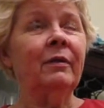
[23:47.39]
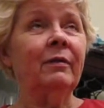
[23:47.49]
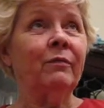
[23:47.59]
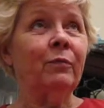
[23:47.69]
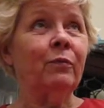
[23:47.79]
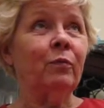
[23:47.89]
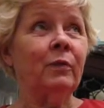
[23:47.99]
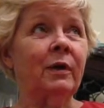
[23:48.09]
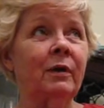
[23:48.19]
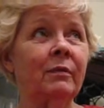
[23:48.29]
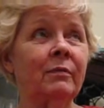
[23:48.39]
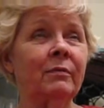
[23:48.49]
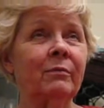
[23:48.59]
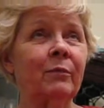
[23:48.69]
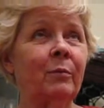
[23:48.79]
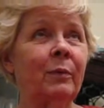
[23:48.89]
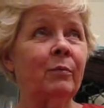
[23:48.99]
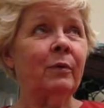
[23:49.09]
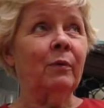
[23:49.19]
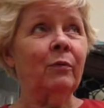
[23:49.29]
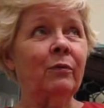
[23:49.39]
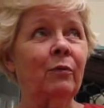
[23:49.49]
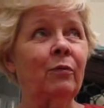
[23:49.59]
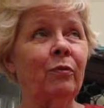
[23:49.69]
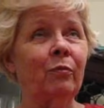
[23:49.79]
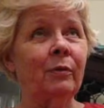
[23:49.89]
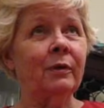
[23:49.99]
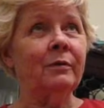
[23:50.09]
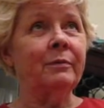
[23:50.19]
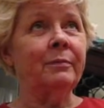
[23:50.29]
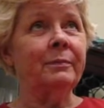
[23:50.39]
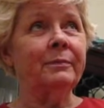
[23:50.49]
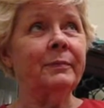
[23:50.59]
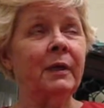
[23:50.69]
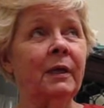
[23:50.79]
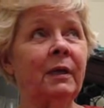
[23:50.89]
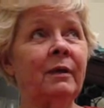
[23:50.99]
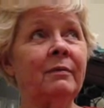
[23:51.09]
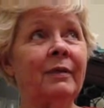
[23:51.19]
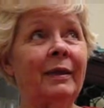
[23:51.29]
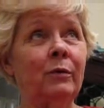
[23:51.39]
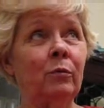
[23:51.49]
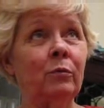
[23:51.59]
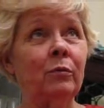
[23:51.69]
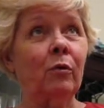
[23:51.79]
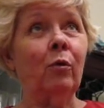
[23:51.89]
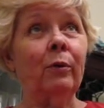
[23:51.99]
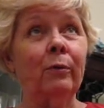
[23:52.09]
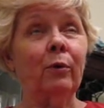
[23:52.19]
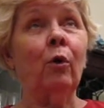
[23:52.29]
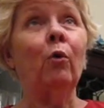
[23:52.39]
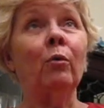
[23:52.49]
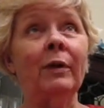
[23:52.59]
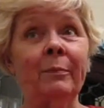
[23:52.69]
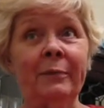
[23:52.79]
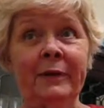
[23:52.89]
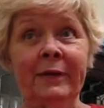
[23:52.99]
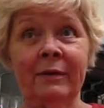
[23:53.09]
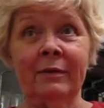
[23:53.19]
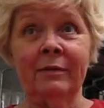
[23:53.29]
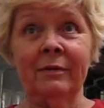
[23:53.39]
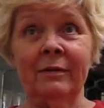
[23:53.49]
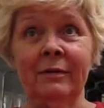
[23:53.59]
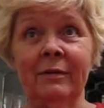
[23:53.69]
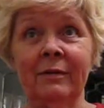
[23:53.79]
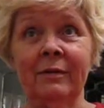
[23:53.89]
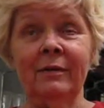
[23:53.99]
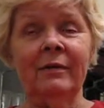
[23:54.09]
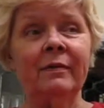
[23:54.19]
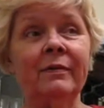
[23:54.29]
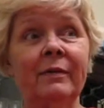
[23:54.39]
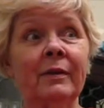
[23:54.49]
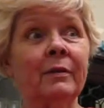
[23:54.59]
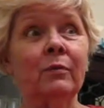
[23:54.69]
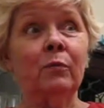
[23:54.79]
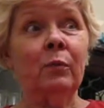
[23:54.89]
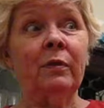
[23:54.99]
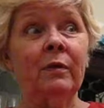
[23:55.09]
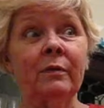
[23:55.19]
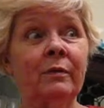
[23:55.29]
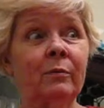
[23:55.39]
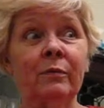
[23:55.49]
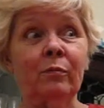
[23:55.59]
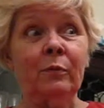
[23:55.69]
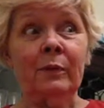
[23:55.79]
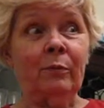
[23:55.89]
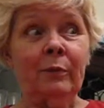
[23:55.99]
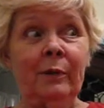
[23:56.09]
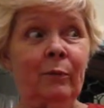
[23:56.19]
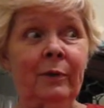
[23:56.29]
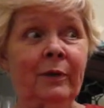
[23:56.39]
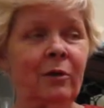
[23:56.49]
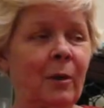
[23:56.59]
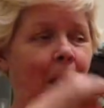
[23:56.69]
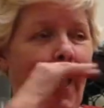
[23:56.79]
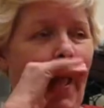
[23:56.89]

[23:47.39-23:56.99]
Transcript: The first one I remember, I was so thrilled. His dad owned a coal company, and we thought he was really, really rich.